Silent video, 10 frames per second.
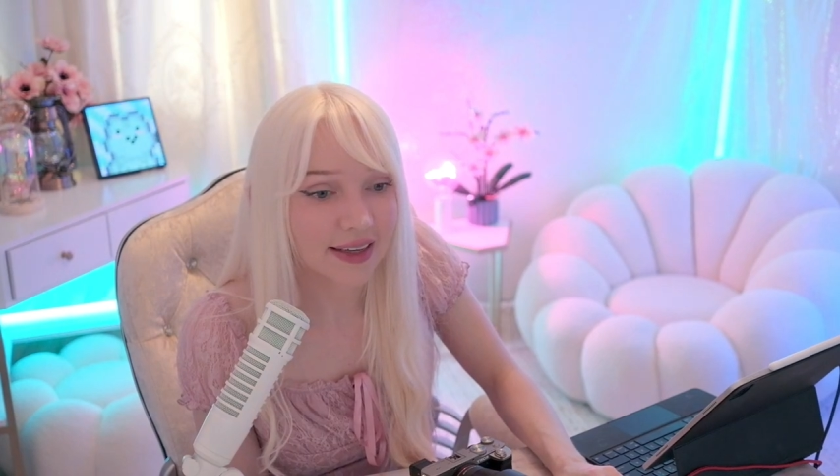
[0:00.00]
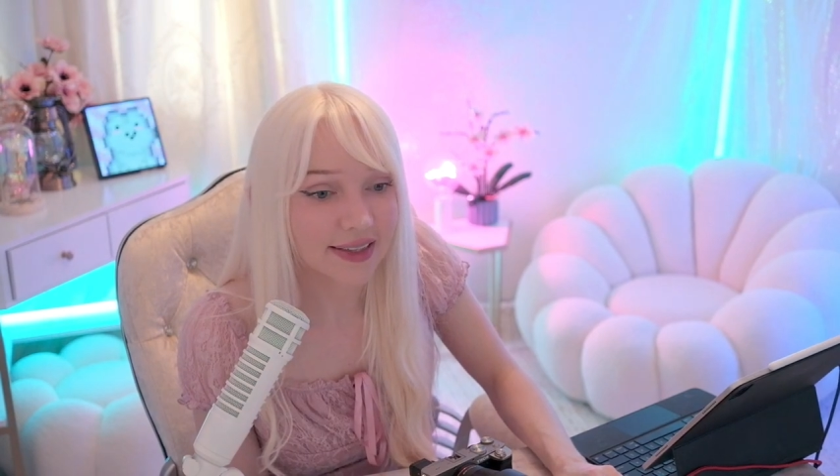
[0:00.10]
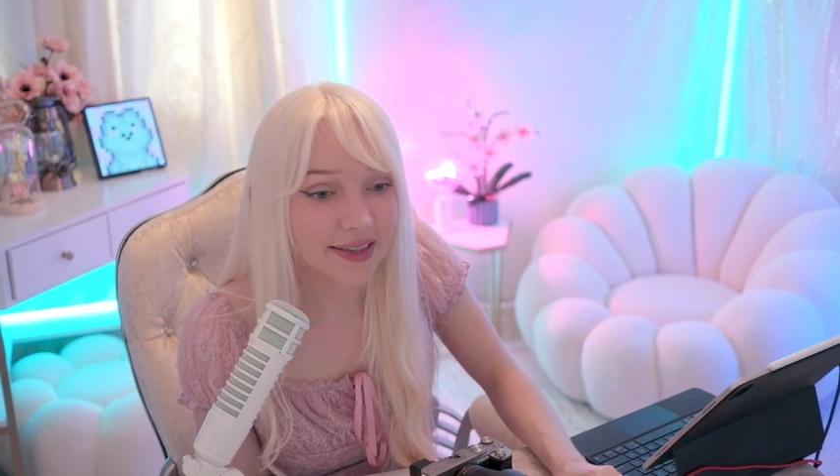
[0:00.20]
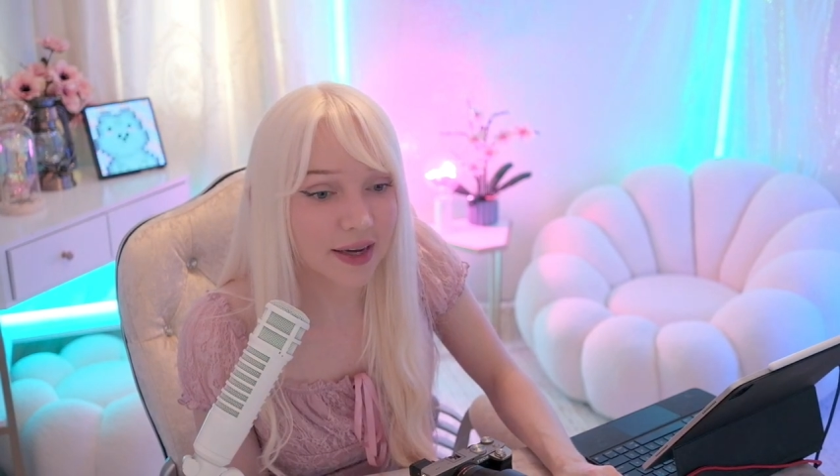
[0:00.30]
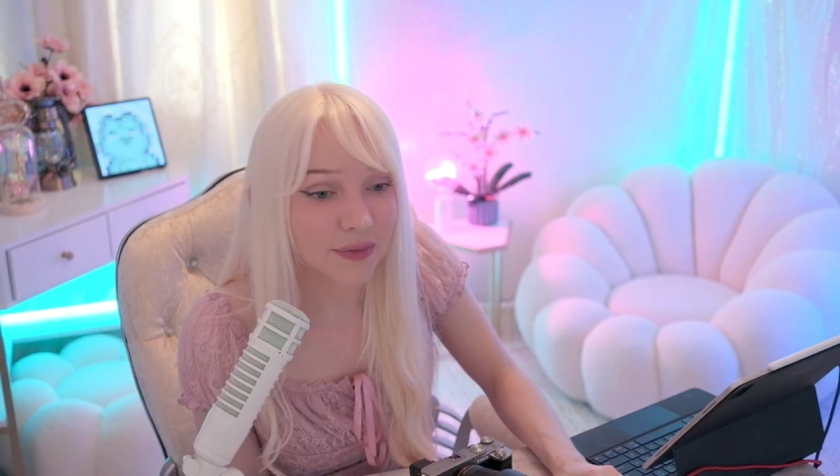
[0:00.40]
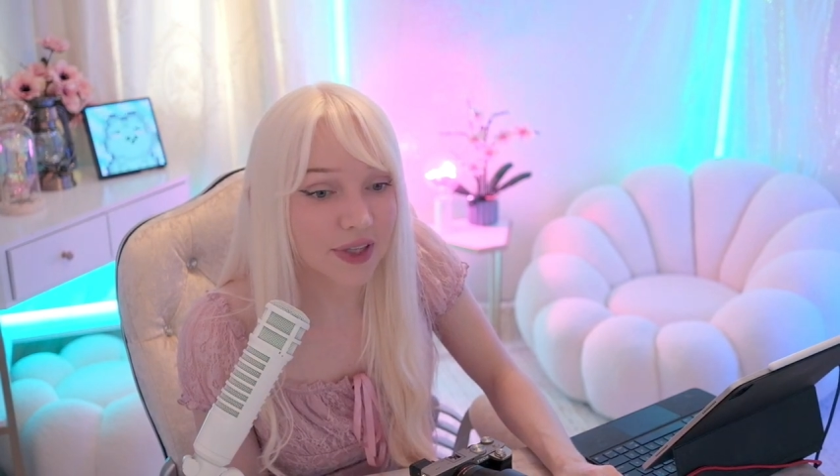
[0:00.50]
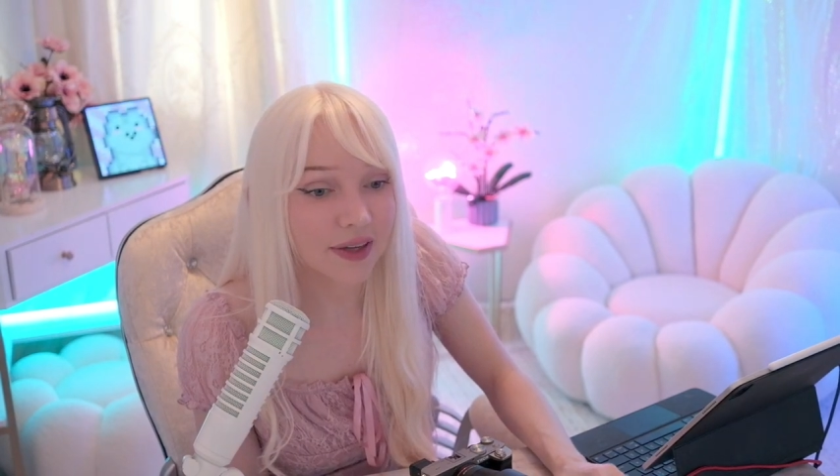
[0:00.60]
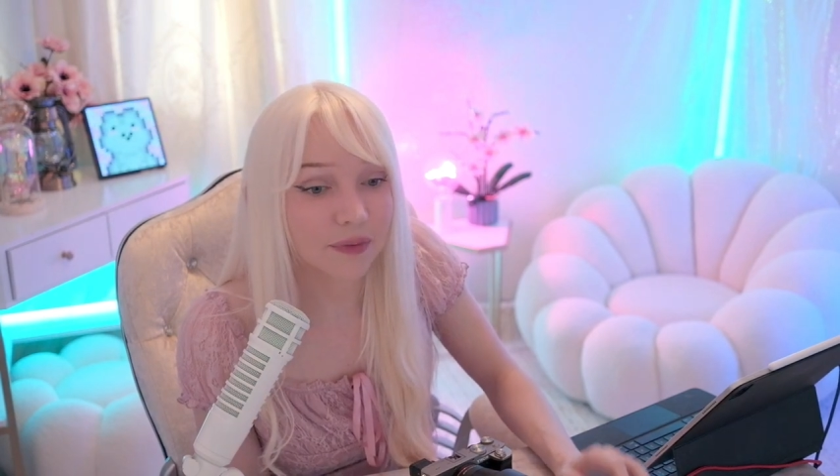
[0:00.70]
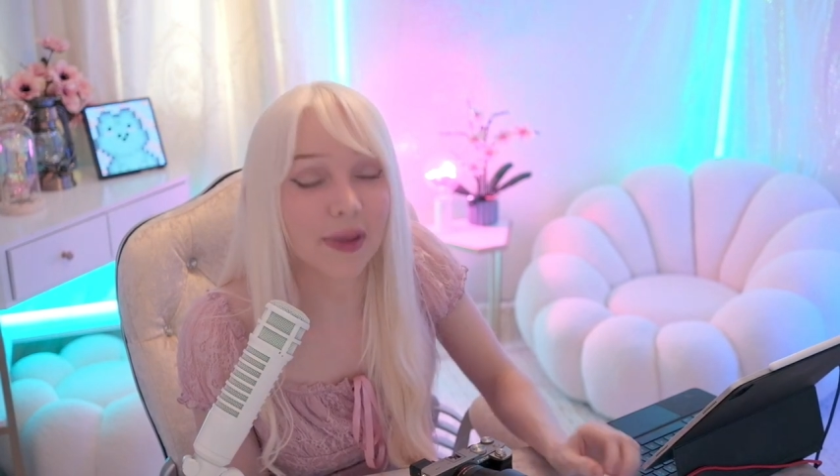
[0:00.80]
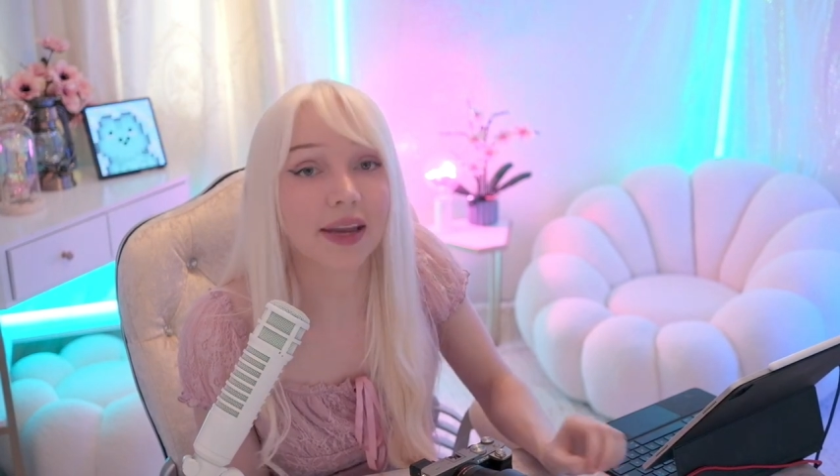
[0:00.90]

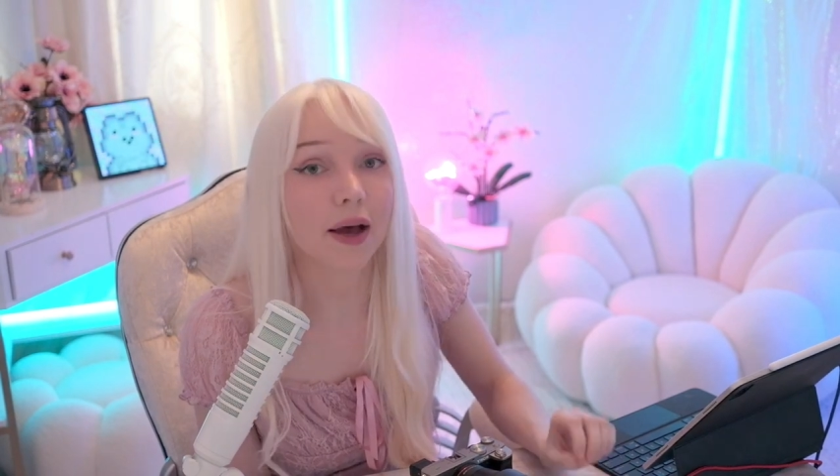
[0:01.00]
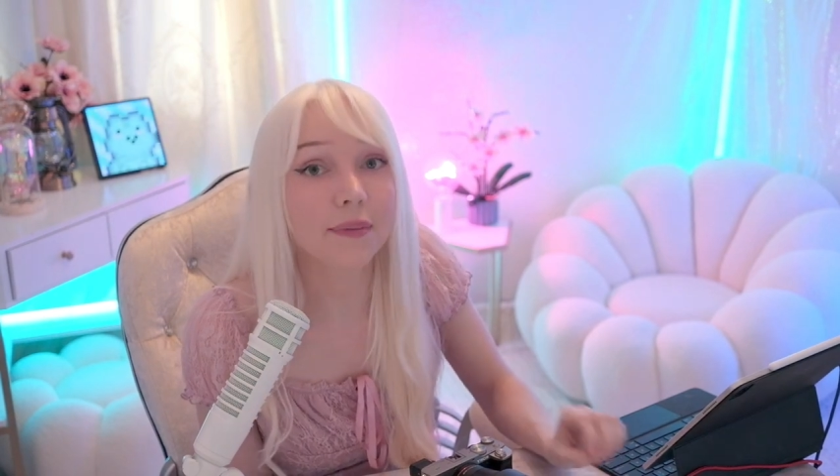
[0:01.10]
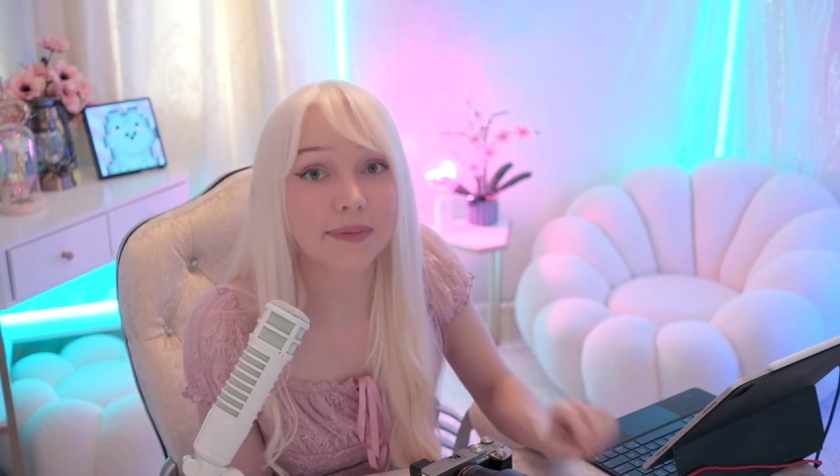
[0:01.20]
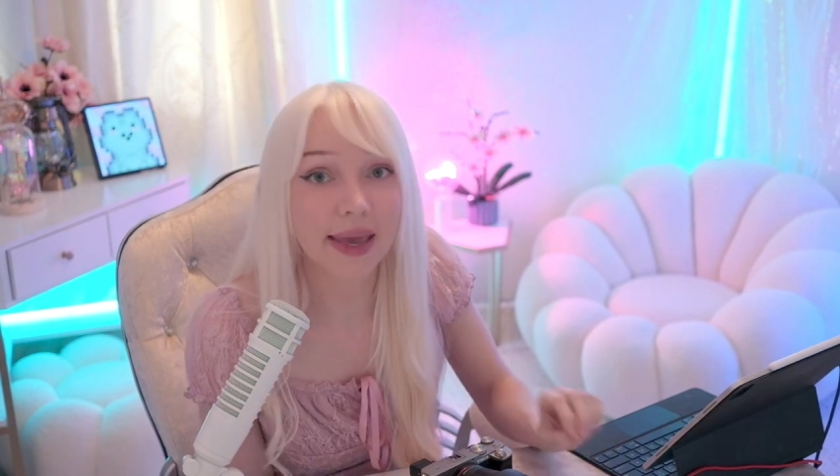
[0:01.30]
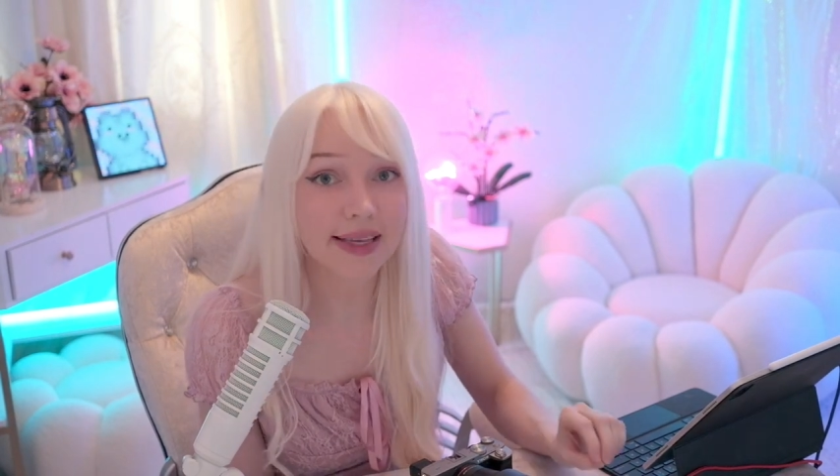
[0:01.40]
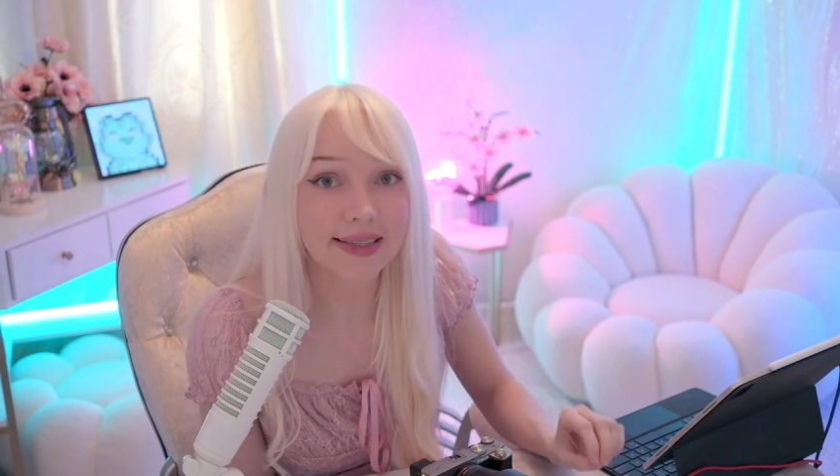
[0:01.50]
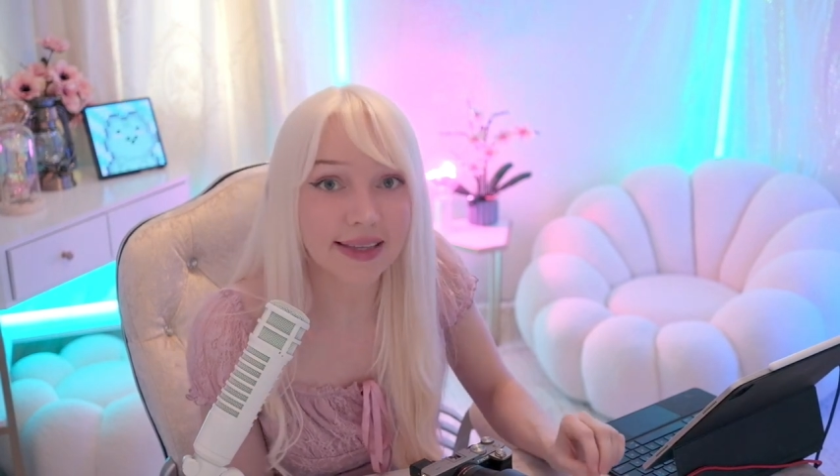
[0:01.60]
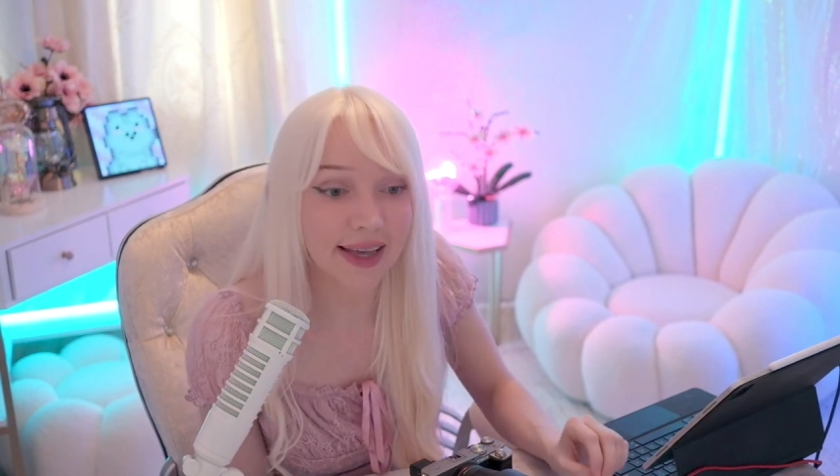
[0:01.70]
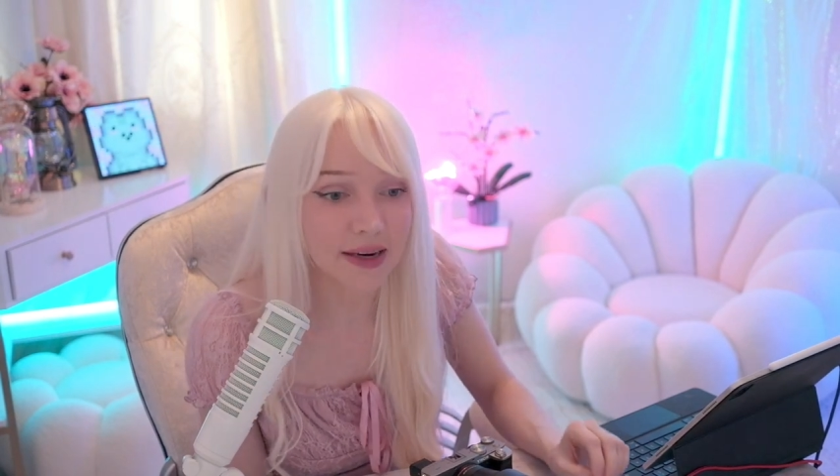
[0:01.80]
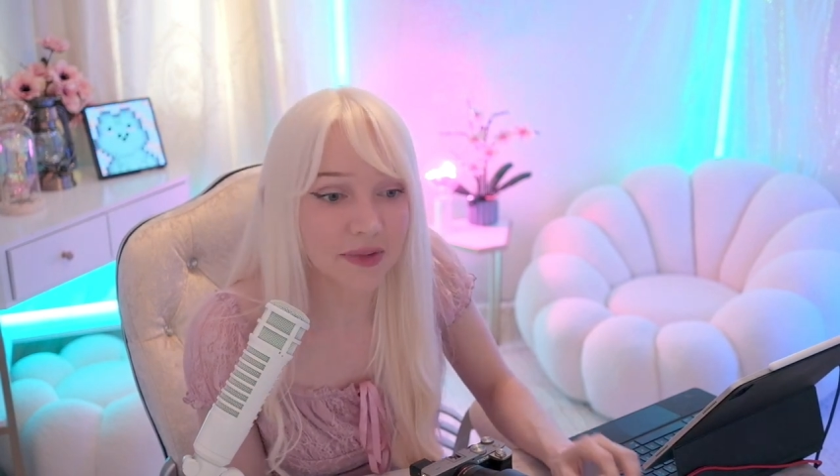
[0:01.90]
Samsung made amazing
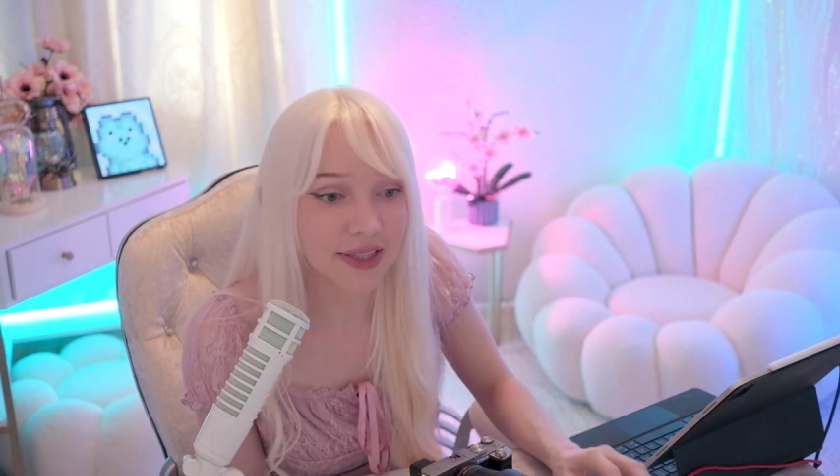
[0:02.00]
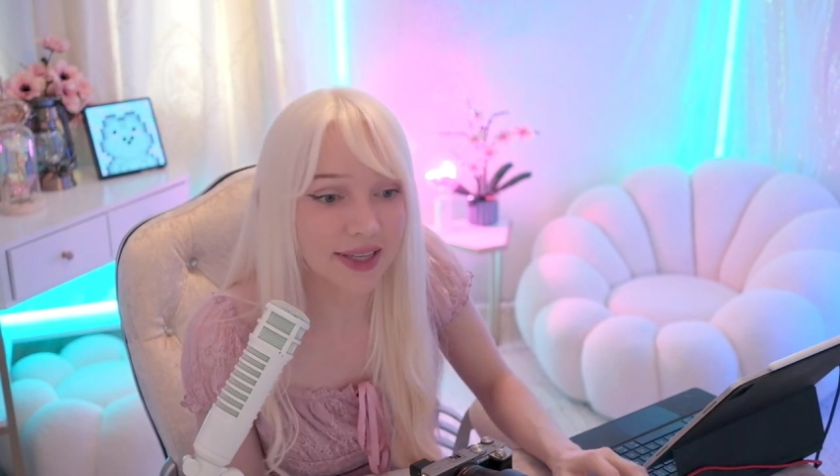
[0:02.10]
cameras.